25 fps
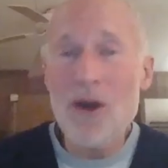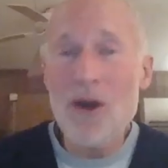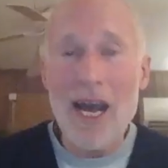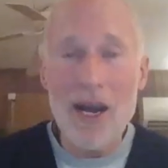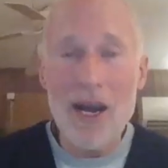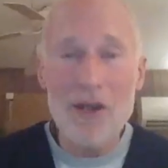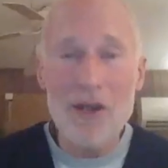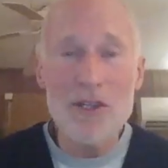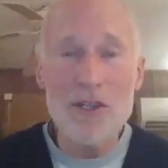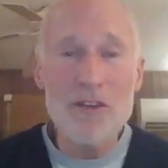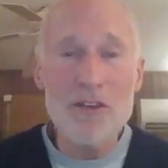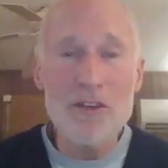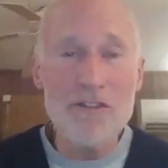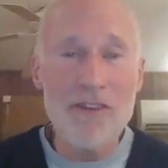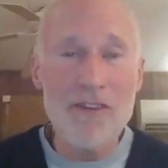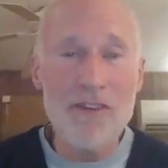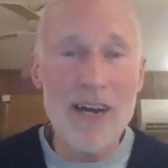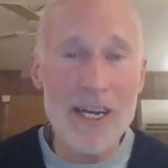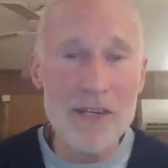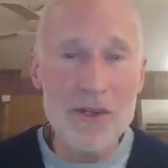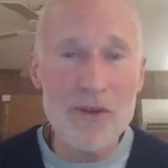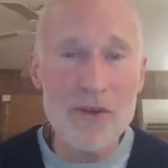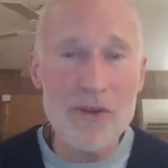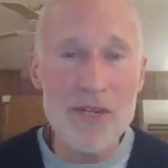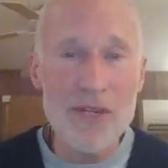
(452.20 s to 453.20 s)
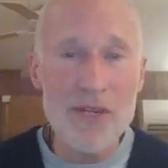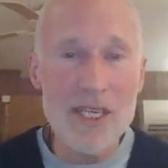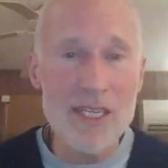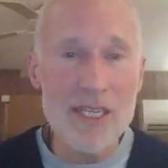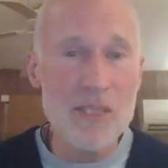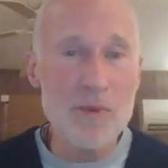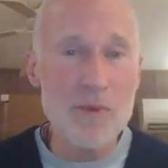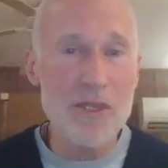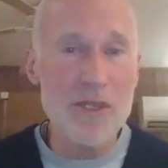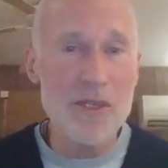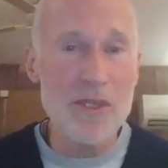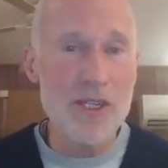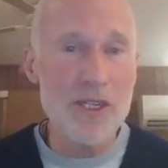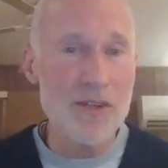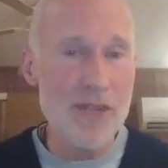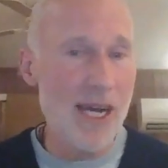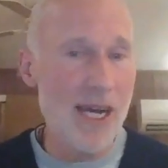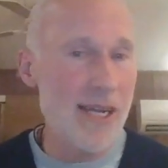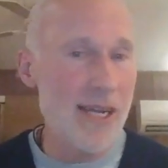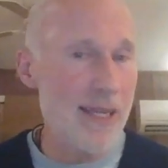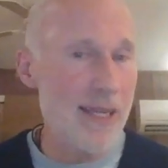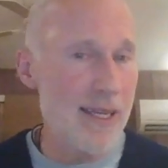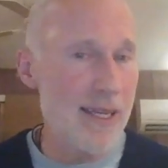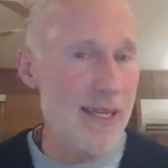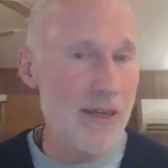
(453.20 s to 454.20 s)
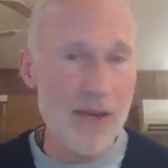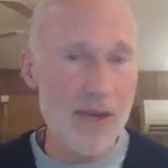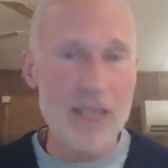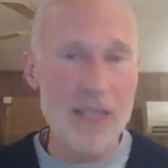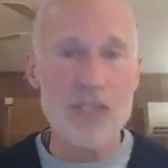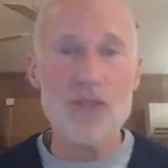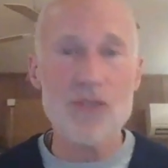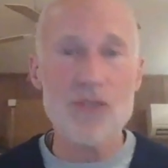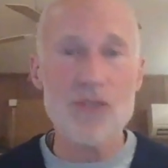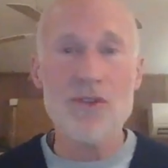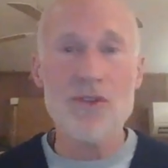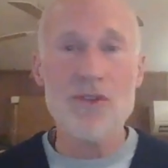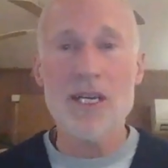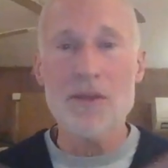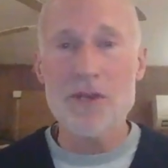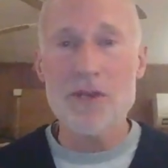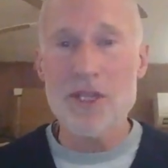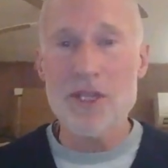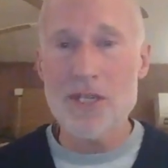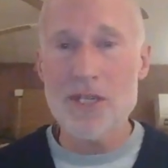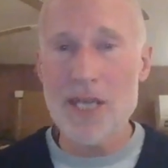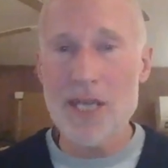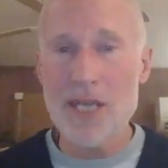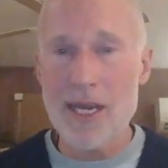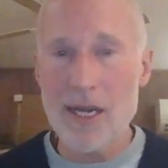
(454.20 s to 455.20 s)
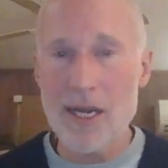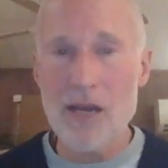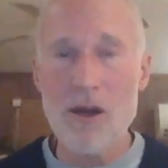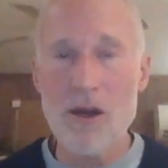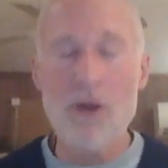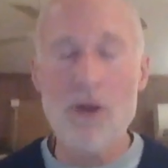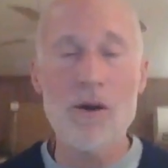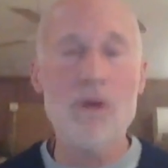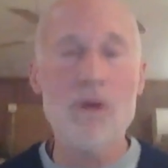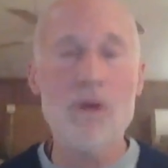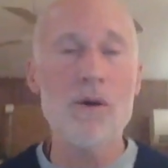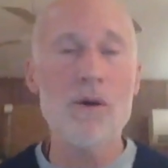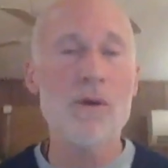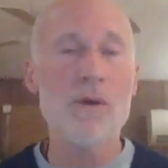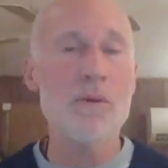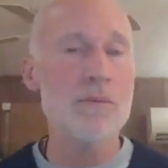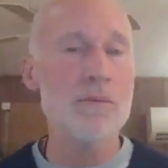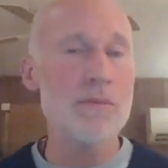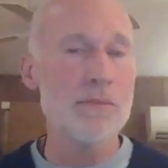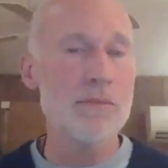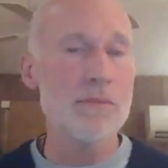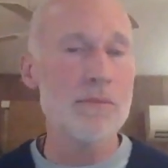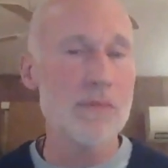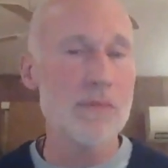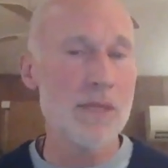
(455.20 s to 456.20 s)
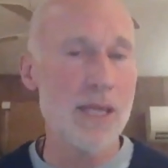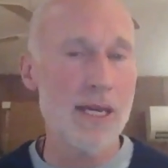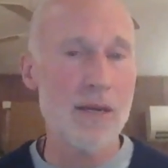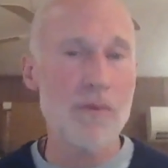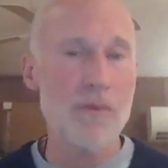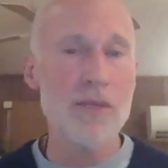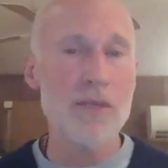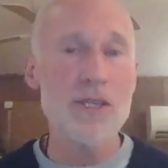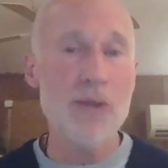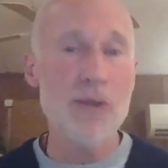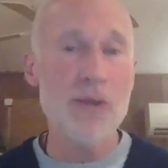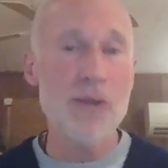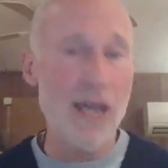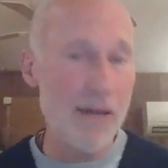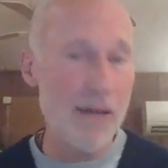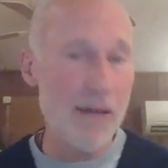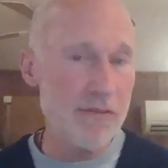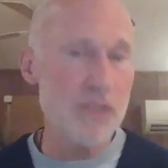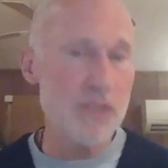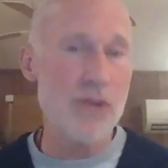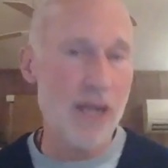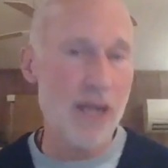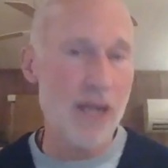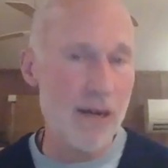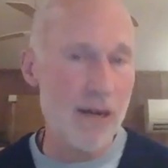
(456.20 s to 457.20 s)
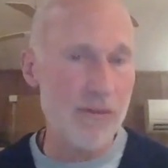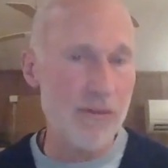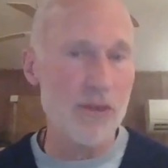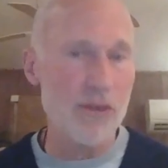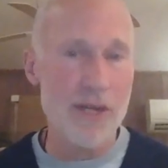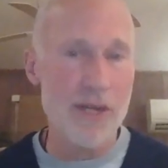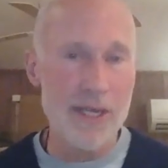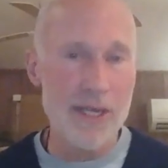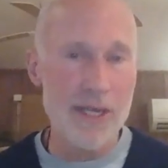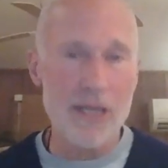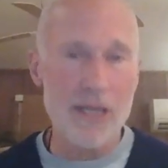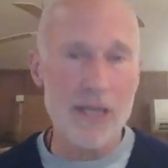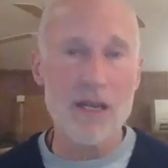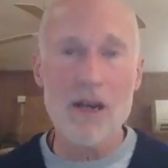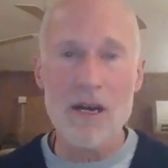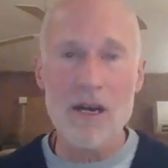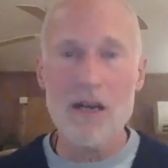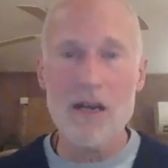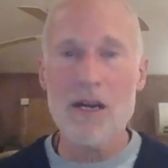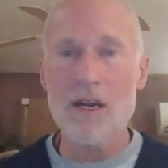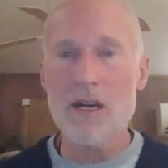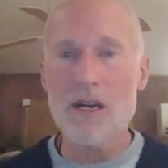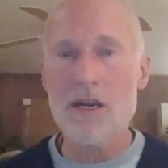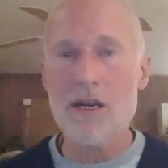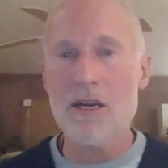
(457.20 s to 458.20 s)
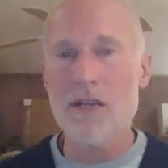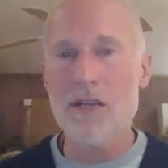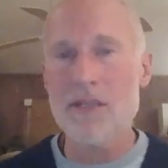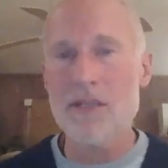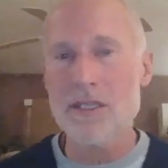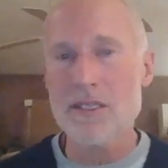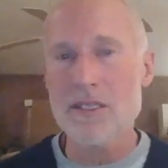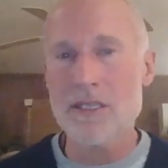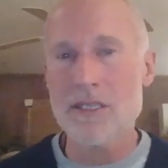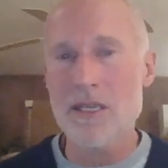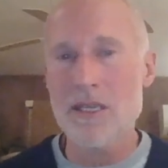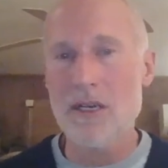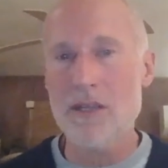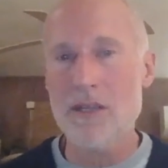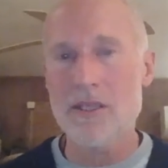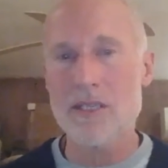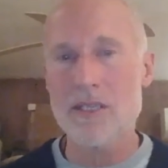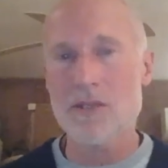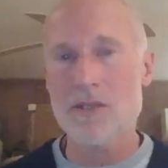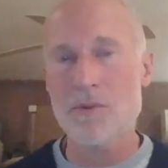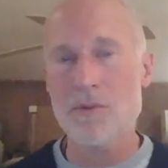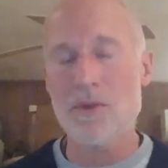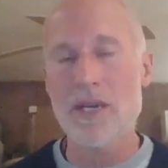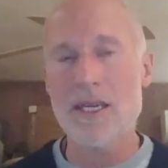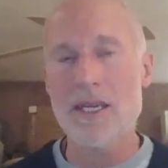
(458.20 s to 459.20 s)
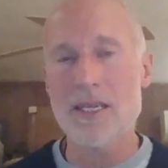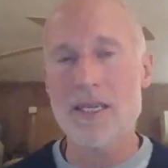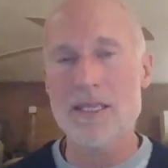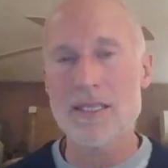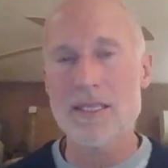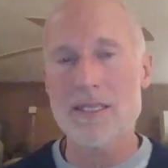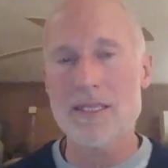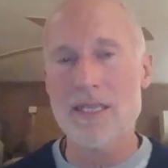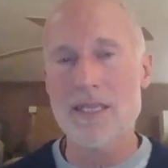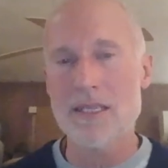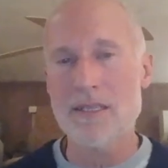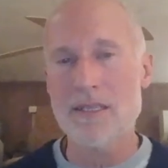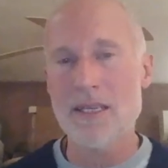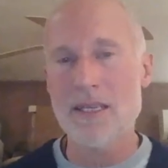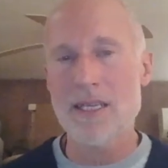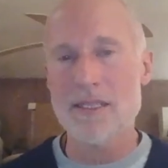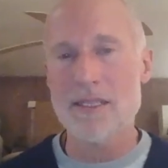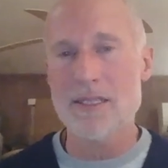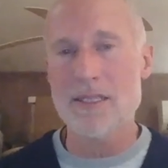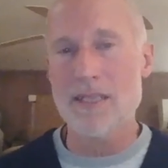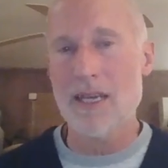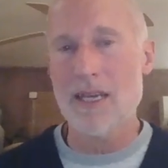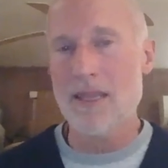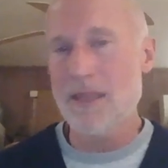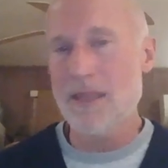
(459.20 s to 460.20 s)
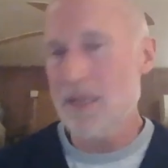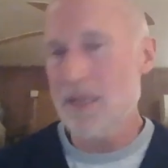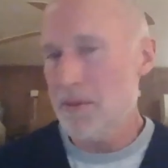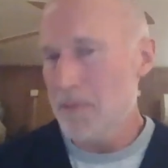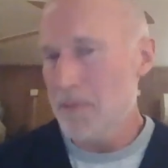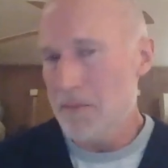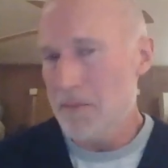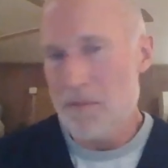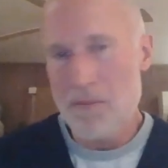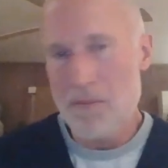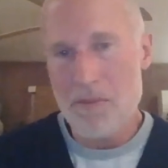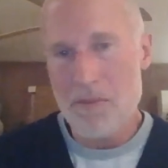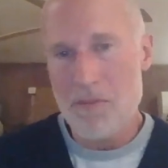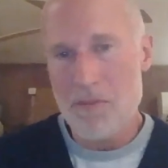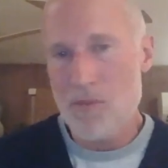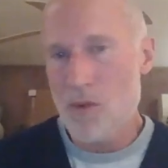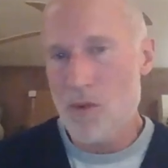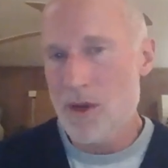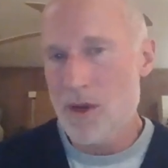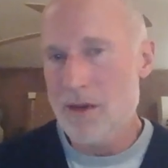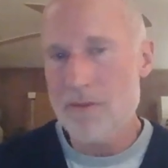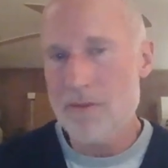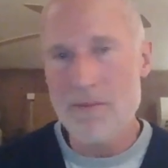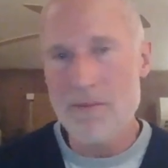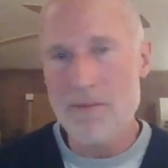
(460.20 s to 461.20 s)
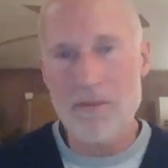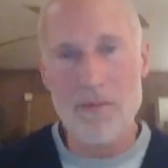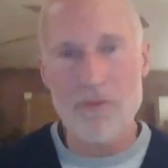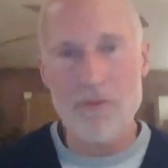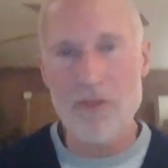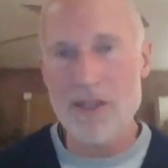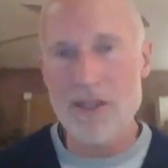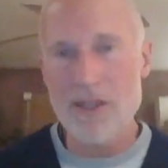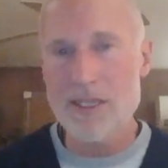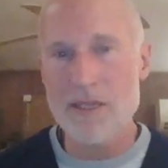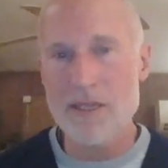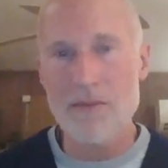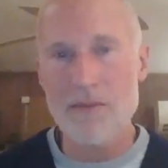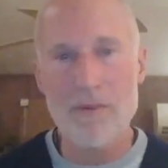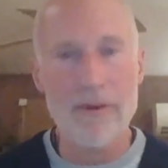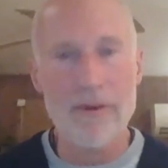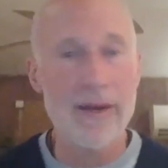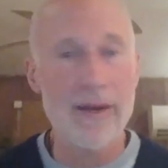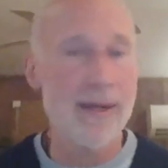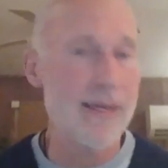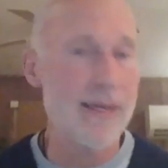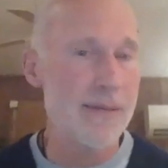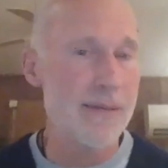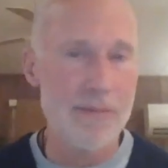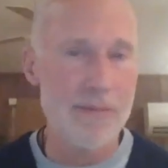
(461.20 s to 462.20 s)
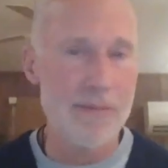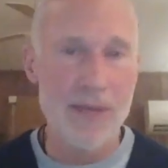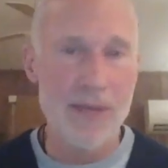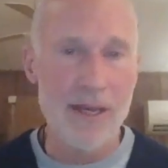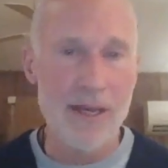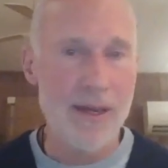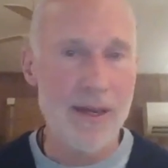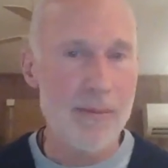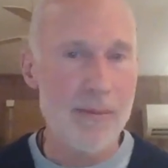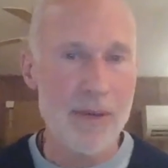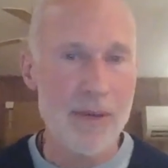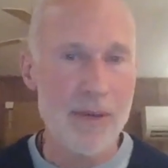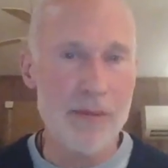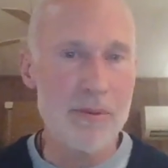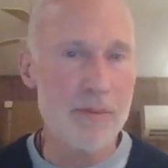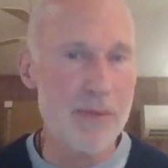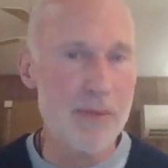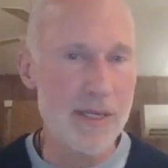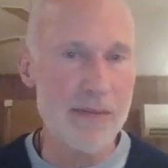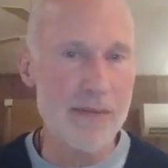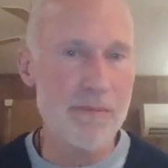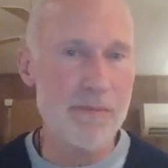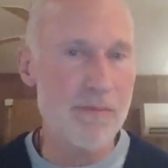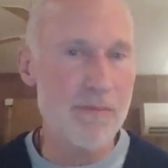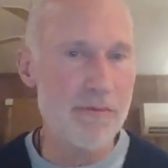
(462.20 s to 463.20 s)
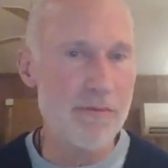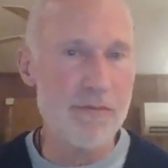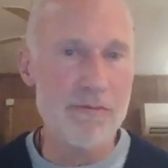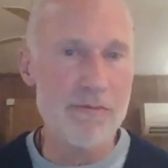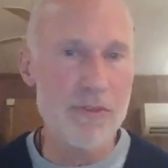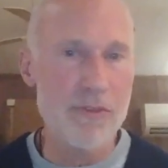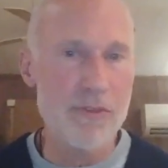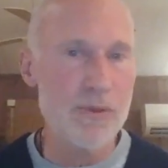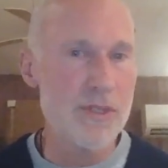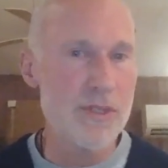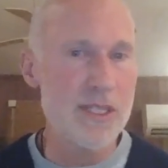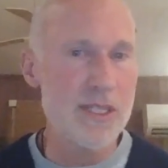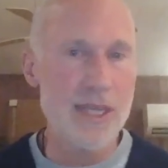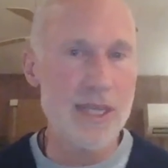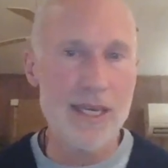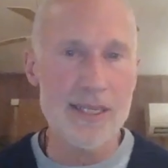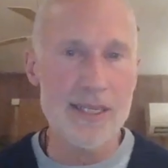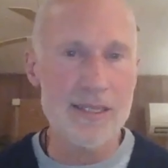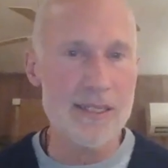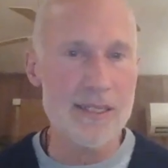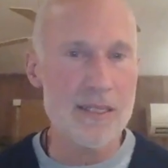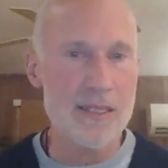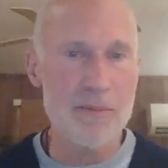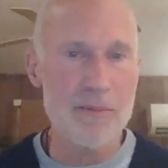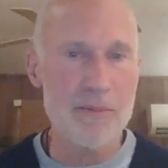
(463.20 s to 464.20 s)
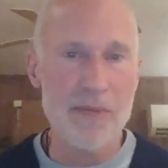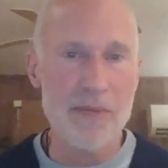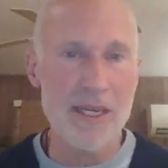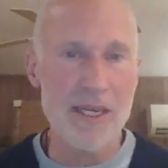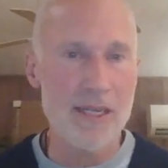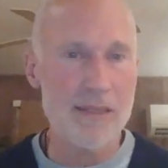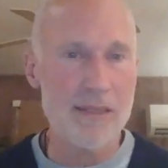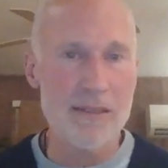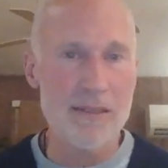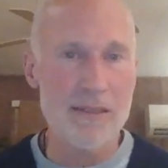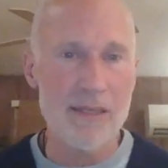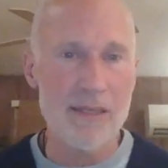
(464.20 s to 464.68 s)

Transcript: how do you find greens when you're not in a restaurant, when you're not at home, uh, when you have to travel or in a car, all these all these ways, and that's I think one reason why probably food scientists made